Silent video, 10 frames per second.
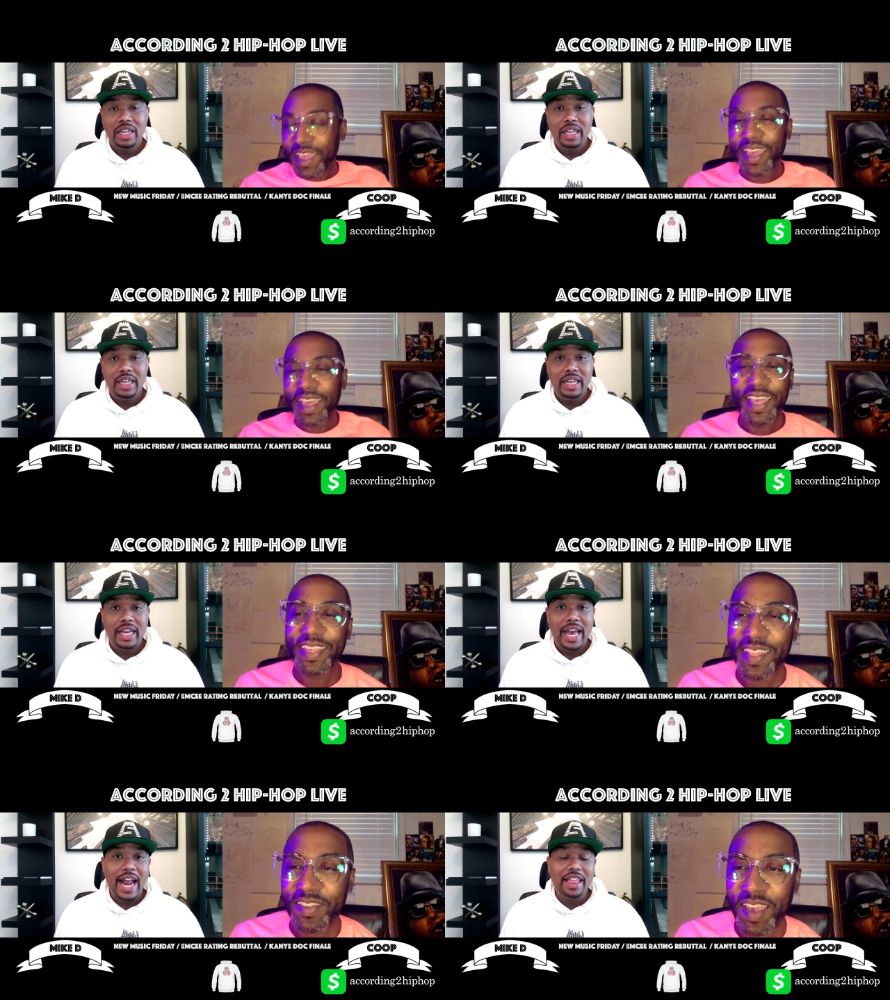Speaker 1: Yeah,
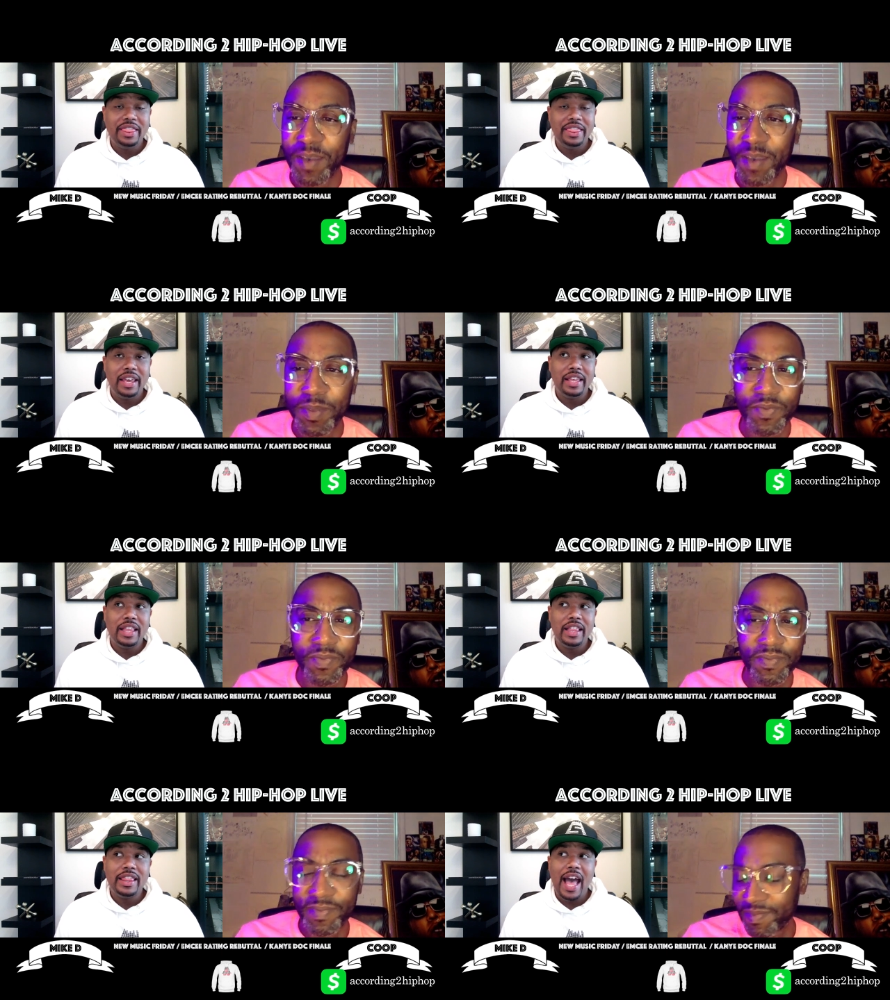yeah. I and I
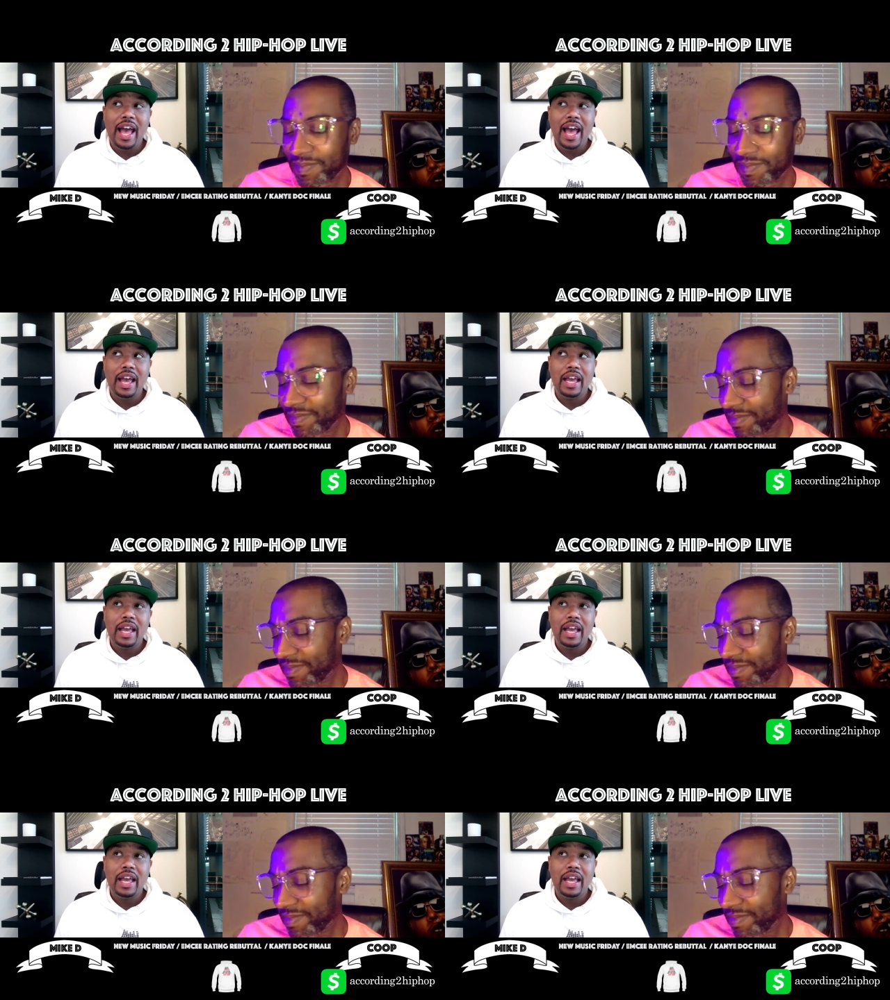think that that.